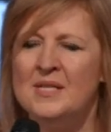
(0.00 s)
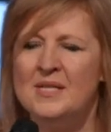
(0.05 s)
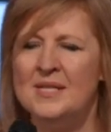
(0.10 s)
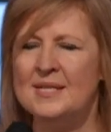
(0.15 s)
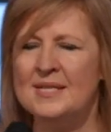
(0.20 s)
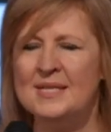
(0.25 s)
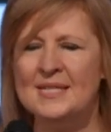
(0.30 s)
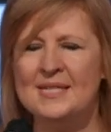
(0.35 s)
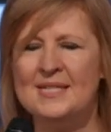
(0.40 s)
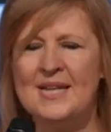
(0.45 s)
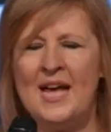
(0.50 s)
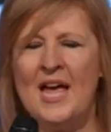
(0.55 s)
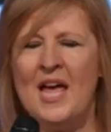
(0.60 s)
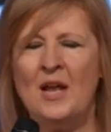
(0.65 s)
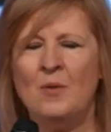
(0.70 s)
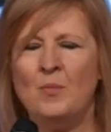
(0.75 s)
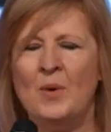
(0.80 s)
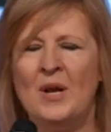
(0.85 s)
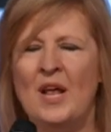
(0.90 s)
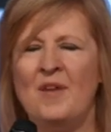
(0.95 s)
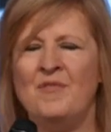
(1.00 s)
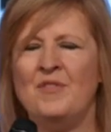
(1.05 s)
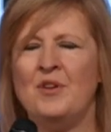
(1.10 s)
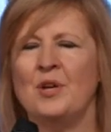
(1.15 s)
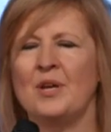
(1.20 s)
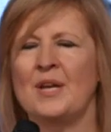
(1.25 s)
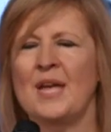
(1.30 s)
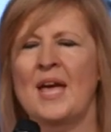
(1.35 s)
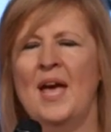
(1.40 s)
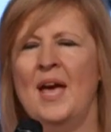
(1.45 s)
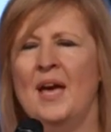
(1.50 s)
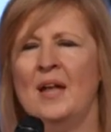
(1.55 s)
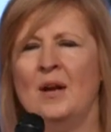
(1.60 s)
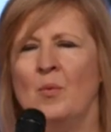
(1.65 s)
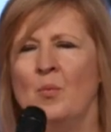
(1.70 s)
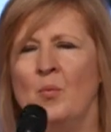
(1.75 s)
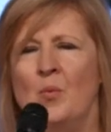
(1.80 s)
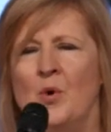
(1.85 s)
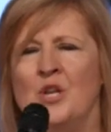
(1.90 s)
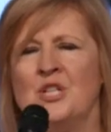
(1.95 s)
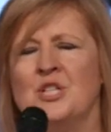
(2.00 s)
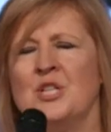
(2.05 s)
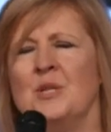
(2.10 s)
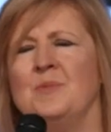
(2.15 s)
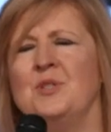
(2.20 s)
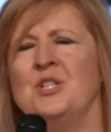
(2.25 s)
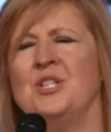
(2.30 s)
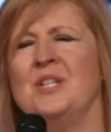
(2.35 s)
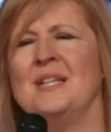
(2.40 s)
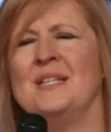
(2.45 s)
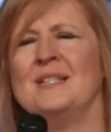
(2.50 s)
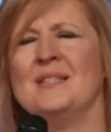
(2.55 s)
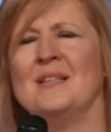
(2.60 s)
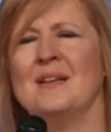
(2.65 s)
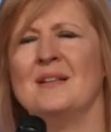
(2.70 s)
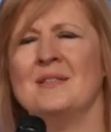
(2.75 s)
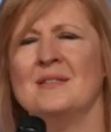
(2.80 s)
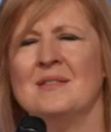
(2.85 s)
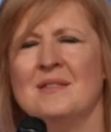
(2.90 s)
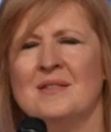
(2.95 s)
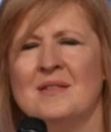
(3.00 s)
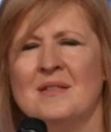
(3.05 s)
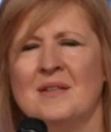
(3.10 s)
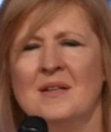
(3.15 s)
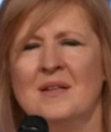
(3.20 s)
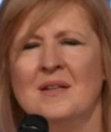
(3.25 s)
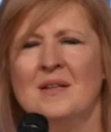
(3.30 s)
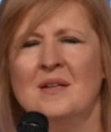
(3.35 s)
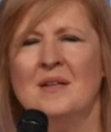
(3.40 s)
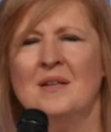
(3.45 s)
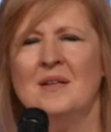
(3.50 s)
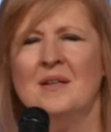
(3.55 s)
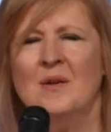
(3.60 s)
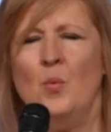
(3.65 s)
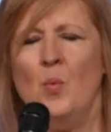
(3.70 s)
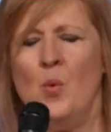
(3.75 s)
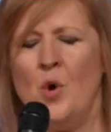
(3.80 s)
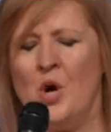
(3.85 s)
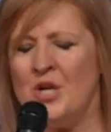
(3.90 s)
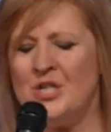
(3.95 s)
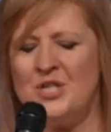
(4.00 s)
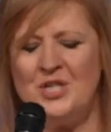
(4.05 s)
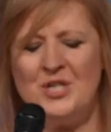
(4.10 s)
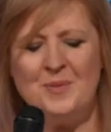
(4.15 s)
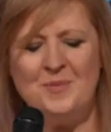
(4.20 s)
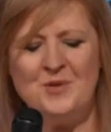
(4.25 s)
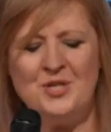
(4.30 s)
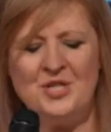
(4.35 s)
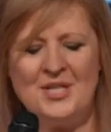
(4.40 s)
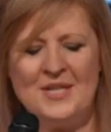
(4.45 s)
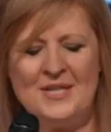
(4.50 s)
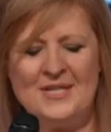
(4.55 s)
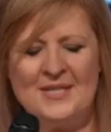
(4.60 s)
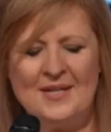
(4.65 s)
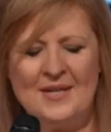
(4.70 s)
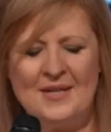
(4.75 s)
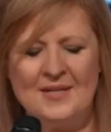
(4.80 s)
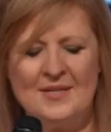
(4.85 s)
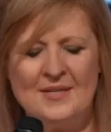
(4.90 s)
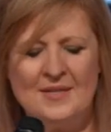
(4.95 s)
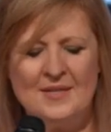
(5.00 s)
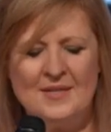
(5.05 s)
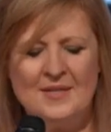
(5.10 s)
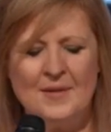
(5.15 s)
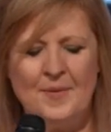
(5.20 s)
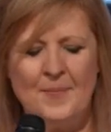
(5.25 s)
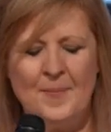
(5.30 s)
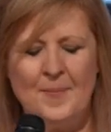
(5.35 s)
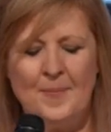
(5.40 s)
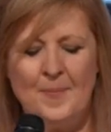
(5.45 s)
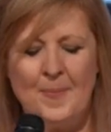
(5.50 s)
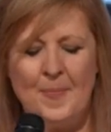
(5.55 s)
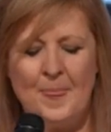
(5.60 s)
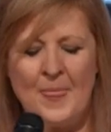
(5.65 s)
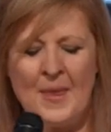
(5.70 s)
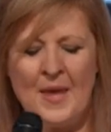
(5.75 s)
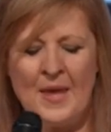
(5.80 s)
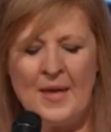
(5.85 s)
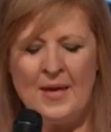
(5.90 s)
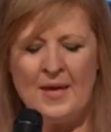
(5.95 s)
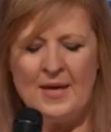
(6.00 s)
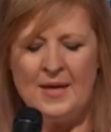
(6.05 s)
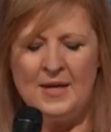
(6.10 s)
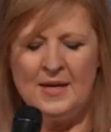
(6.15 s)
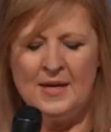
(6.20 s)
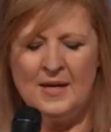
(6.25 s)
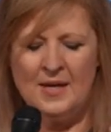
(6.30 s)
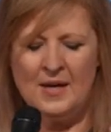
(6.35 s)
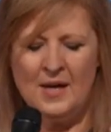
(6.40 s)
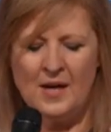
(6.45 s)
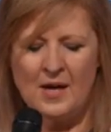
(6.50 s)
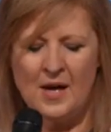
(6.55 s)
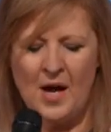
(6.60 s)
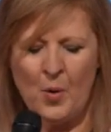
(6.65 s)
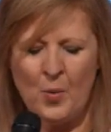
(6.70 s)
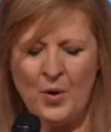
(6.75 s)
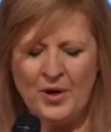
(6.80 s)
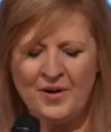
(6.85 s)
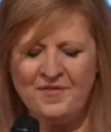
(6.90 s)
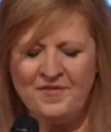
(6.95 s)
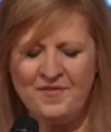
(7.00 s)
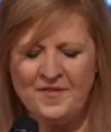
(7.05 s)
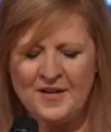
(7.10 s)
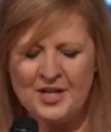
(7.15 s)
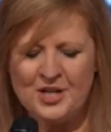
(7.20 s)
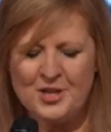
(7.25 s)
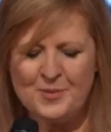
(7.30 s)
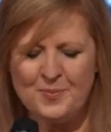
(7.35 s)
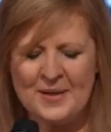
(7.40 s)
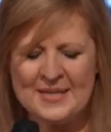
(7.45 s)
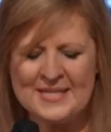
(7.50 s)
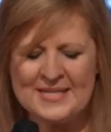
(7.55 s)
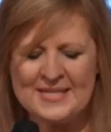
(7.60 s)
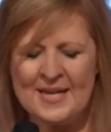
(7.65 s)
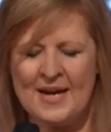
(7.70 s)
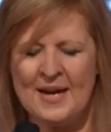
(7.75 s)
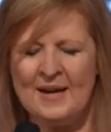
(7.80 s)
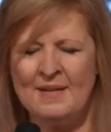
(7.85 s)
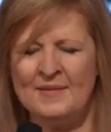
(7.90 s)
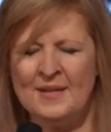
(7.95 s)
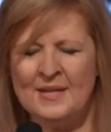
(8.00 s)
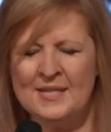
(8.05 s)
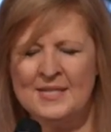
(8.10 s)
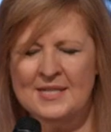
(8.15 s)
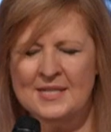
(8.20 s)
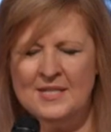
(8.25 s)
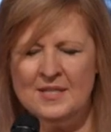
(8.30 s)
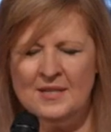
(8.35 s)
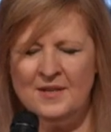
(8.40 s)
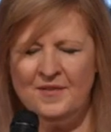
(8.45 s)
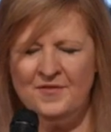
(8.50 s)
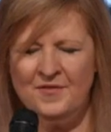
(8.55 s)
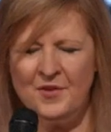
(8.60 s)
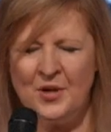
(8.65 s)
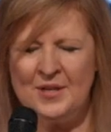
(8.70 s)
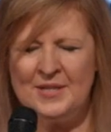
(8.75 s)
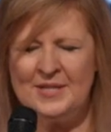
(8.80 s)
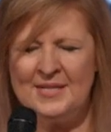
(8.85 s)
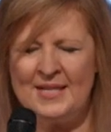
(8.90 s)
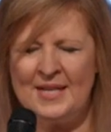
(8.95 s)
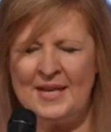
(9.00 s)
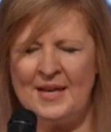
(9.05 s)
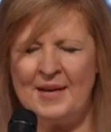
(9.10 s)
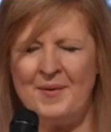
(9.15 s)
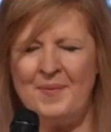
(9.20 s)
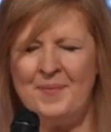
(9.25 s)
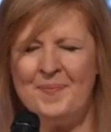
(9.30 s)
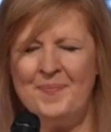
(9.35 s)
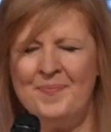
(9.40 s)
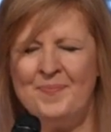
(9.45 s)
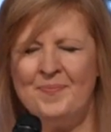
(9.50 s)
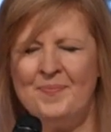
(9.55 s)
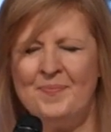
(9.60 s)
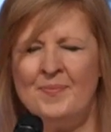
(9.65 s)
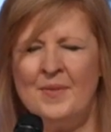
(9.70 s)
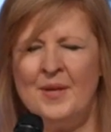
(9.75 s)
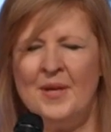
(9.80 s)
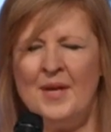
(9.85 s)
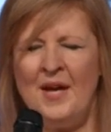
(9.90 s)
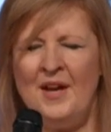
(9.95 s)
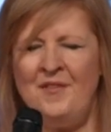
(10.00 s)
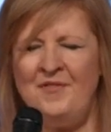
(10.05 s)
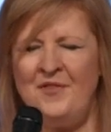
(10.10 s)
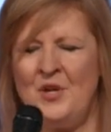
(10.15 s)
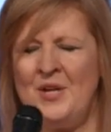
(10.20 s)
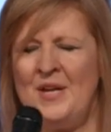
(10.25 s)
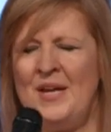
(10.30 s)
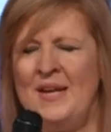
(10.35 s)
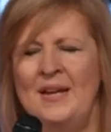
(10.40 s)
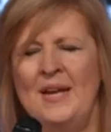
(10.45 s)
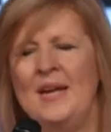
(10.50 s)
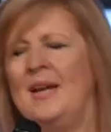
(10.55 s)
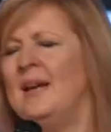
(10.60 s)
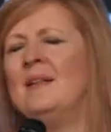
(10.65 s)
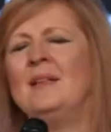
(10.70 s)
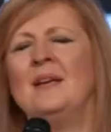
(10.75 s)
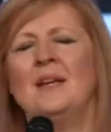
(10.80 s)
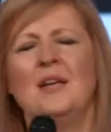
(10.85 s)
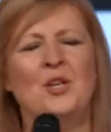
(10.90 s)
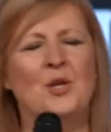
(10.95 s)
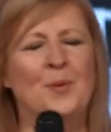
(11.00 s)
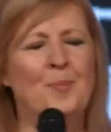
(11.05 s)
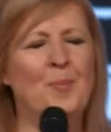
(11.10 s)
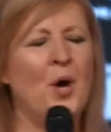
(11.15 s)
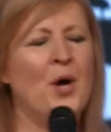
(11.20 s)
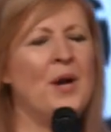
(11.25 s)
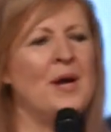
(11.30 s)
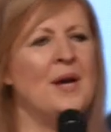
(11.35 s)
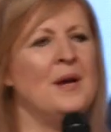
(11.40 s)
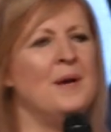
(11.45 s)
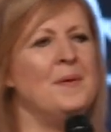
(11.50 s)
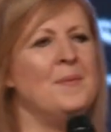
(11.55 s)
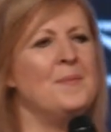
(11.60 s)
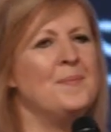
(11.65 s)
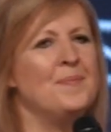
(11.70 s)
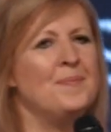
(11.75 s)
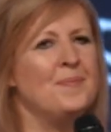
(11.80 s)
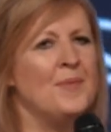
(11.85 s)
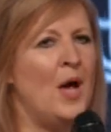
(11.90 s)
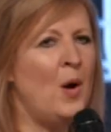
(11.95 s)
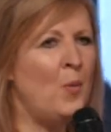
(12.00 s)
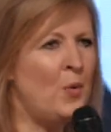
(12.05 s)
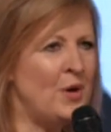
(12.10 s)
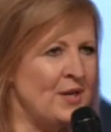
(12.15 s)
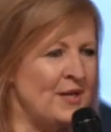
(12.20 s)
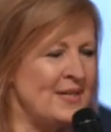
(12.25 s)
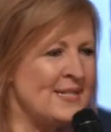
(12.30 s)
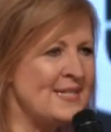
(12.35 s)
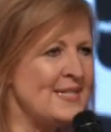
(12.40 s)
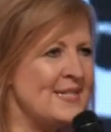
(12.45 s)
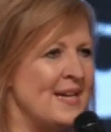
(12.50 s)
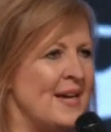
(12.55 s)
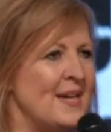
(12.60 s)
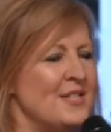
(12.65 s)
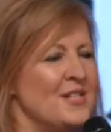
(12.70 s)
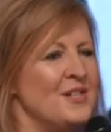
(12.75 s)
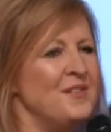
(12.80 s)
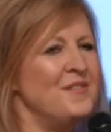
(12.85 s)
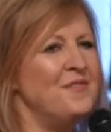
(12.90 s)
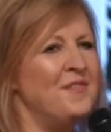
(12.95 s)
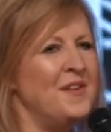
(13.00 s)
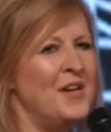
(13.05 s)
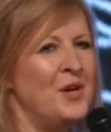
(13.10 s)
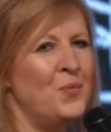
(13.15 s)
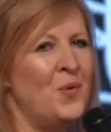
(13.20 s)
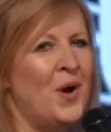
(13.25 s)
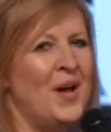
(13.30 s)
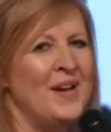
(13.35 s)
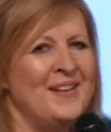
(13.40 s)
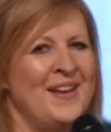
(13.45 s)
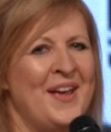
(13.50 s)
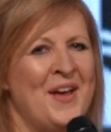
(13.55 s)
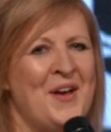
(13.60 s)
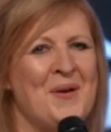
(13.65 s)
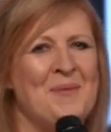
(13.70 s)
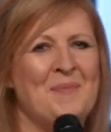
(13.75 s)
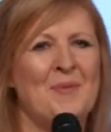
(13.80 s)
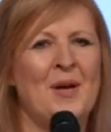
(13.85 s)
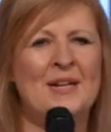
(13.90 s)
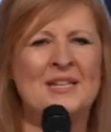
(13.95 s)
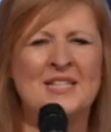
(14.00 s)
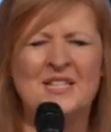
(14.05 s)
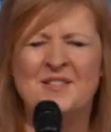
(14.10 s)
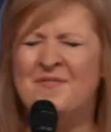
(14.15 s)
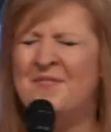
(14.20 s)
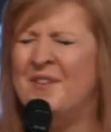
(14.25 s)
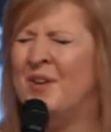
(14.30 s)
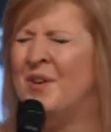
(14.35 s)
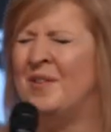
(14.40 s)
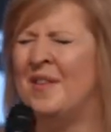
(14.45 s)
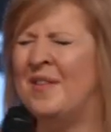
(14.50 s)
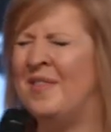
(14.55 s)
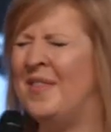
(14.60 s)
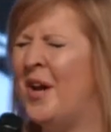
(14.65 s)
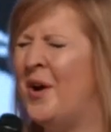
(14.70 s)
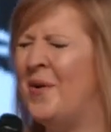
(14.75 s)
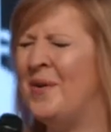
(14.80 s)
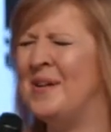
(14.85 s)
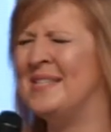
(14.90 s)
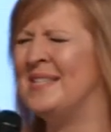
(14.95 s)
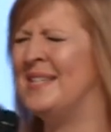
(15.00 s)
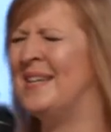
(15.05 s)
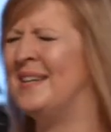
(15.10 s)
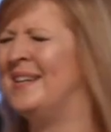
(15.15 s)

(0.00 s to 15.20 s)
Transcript: to stand whenever you can and worship Jesus. Worship Jesus. I want to finish by saying this. Firstly, if you need healing in your body, I want you to stand to your feet right now. I just feel that there is